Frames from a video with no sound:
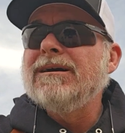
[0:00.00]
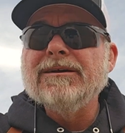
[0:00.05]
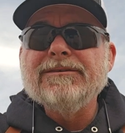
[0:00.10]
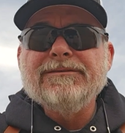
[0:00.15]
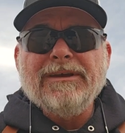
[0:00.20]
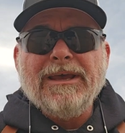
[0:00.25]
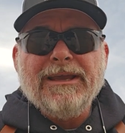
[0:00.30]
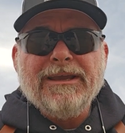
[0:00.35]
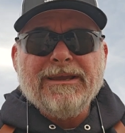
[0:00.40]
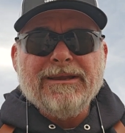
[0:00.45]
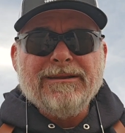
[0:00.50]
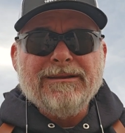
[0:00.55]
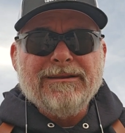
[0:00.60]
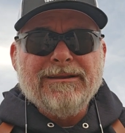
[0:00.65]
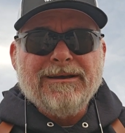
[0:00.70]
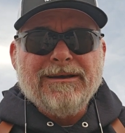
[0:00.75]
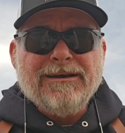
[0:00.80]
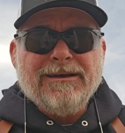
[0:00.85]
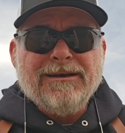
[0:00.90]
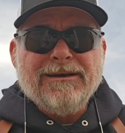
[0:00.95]
taking
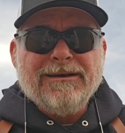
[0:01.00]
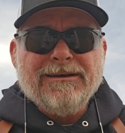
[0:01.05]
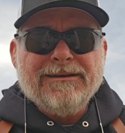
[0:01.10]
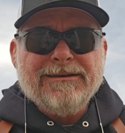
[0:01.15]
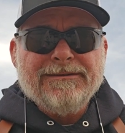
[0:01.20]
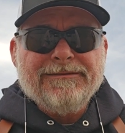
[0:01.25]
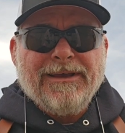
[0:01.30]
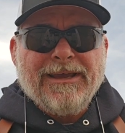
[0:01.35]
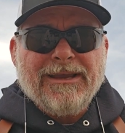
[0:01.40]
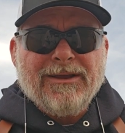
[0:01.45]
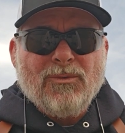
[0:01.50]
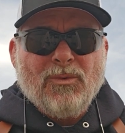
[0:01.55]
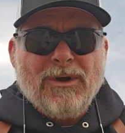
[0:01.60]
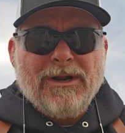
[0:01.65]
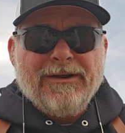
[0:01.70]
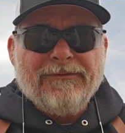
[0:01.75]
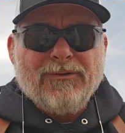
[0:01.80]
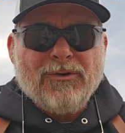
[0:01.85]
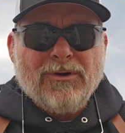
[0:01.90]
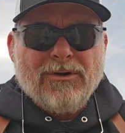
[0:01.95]

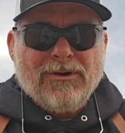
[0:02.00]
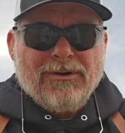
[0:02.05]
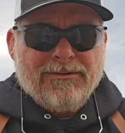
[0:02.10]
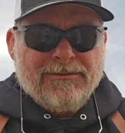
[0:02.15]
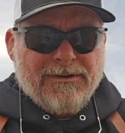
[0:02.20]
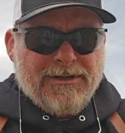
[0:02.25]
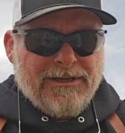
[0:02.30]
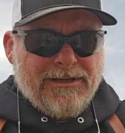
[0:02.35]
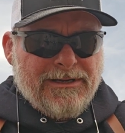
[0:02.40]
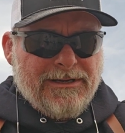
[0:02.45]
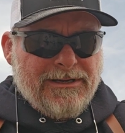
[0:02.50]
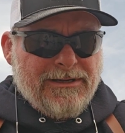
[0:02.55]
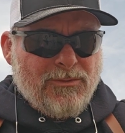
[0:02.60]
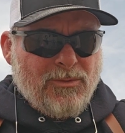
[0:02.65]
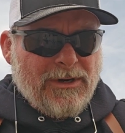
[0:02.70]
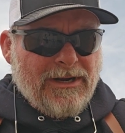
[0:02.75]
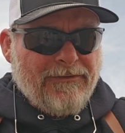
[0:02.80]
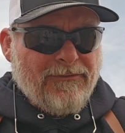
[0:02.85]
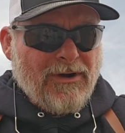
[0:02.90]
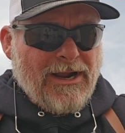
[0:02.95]

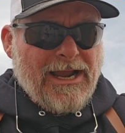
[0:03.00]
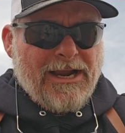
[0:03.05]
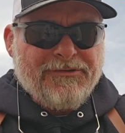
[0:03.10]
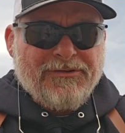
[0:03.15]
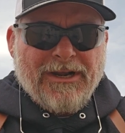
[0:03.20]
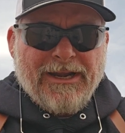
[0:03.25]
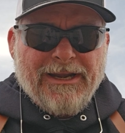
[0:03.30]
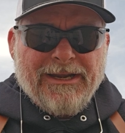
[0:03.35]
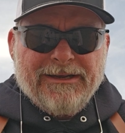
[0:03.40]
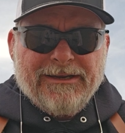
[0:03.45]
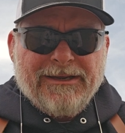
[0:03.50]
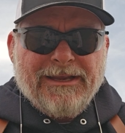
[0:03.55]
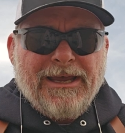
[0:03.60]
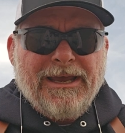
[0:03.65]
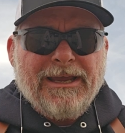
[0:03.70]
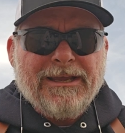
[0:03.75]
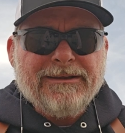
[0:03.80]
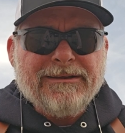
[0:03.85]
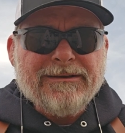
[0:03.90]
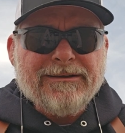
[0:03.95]
whatever action I need to
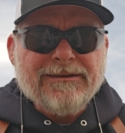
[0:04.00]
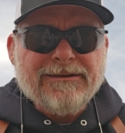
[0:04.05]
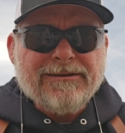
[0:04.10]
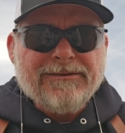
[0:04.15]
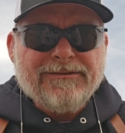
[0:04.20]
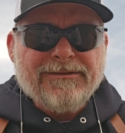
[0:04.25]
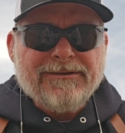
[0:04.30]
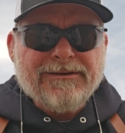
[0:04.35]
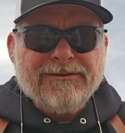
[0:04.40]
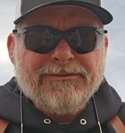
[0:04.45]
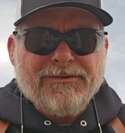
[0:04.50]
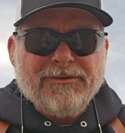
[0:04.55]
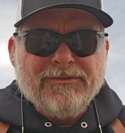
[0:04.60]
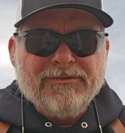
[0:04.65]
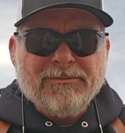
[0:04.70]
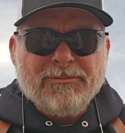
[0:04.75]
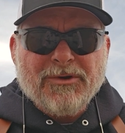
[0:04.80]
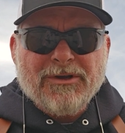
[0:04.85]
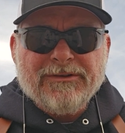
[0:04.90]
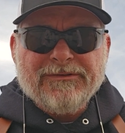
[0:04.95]
take to do
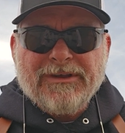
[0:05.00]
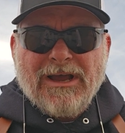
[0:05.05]
some good,